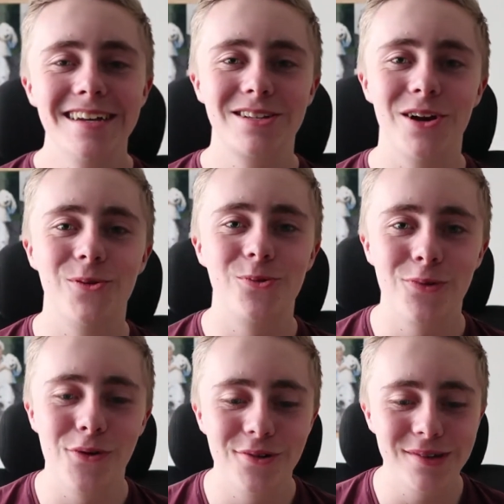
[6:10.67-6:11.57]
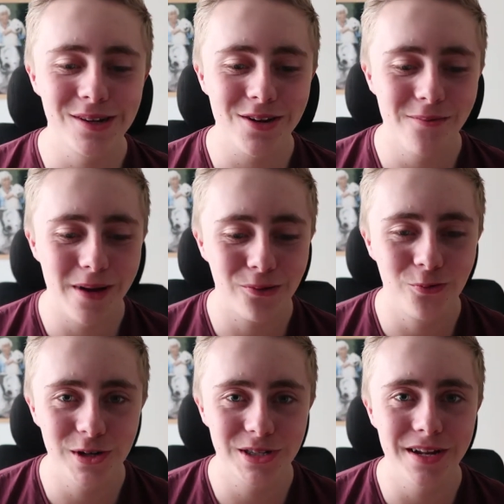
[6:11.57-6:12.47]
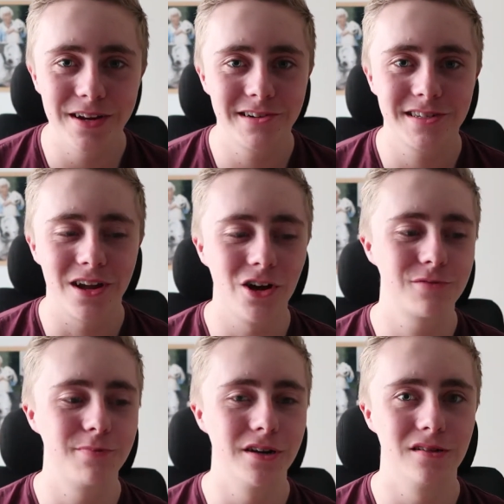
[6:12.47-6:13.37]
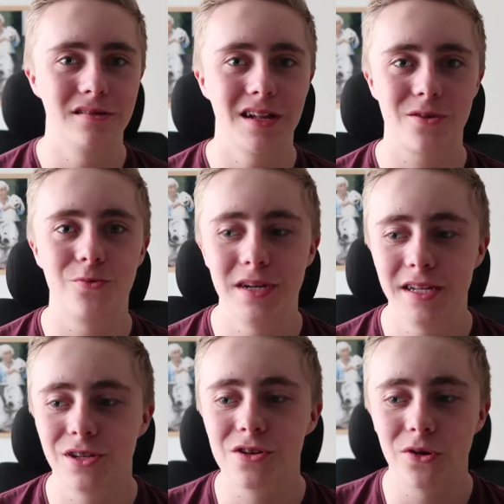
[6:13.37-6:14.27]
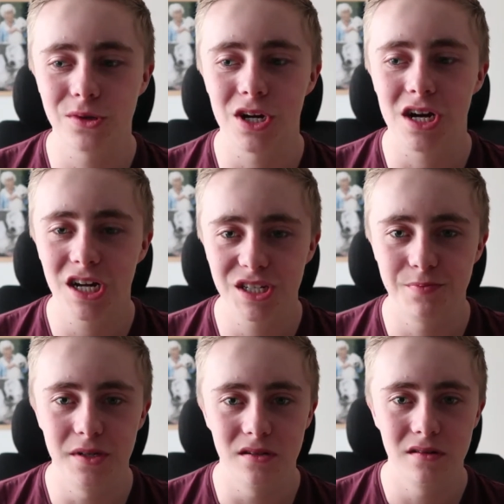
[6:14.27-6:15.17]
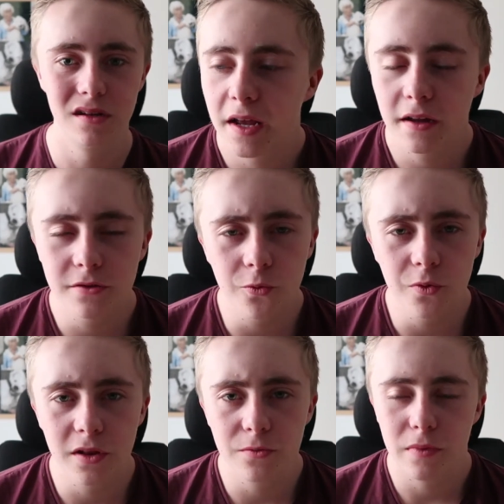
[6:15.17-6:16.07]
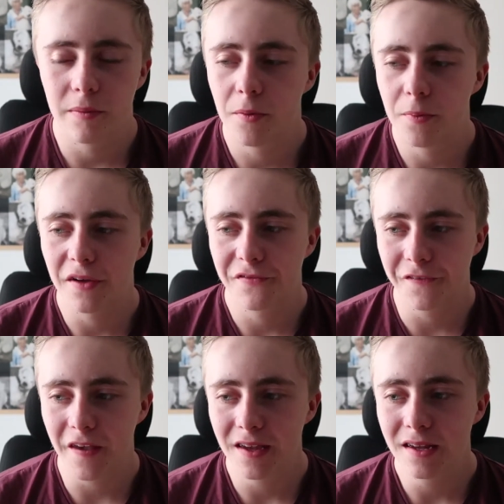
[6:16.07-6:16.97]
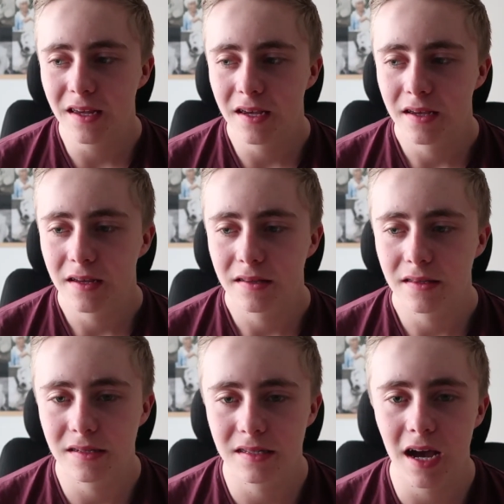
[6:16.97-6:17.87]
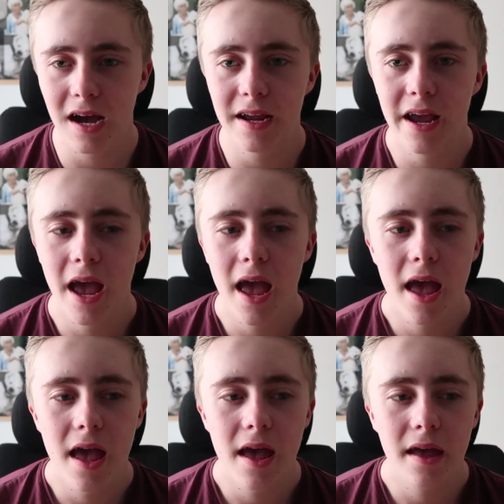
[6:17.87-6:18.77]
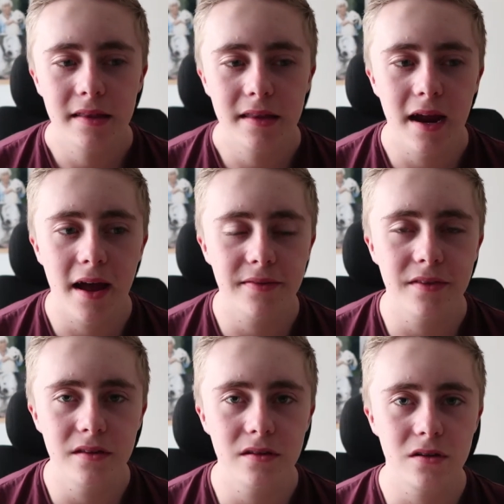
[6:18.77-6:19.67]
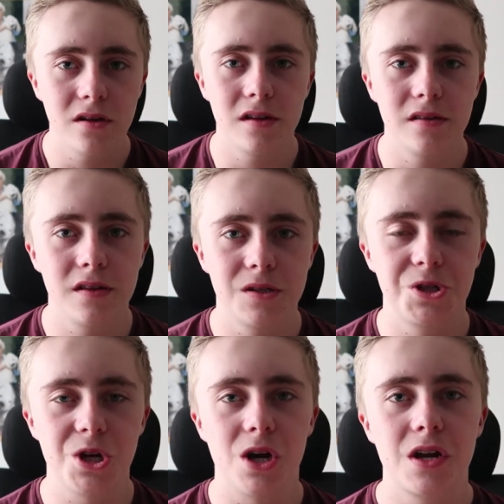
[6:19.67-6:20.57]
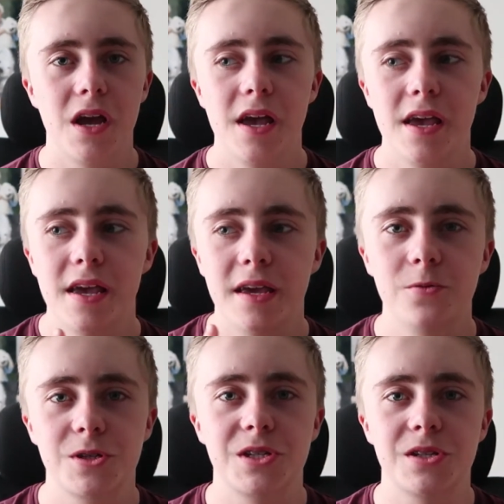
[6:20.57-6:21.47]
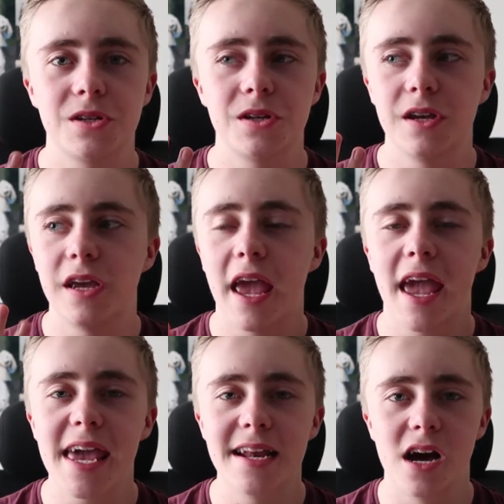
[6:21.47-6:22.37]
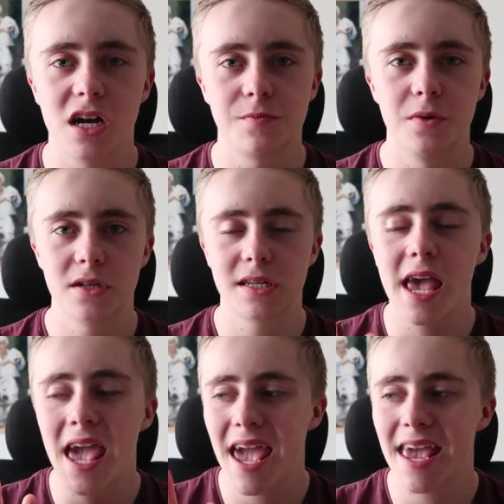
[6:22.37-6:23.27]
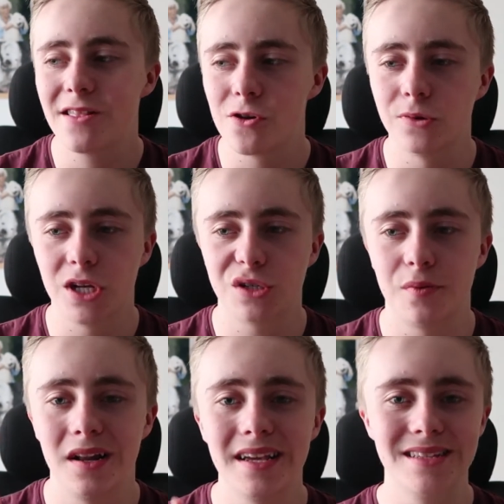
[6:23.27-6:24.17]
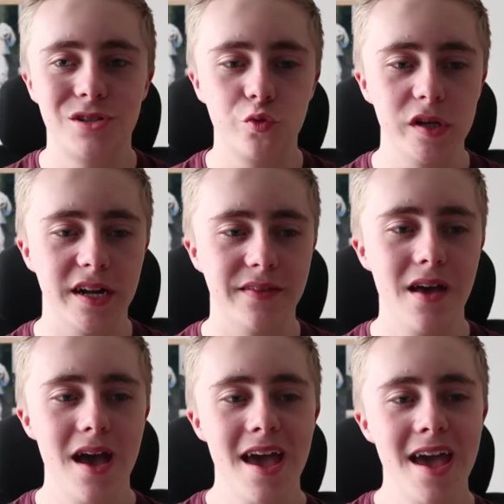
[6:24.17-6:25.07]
So we were talking about where's the nearest hospital, like we need to go to the hospital. And I don't really remember, but I think this guy that had gotten this shot, he hated hospitals, hate going to hospital in Sweden.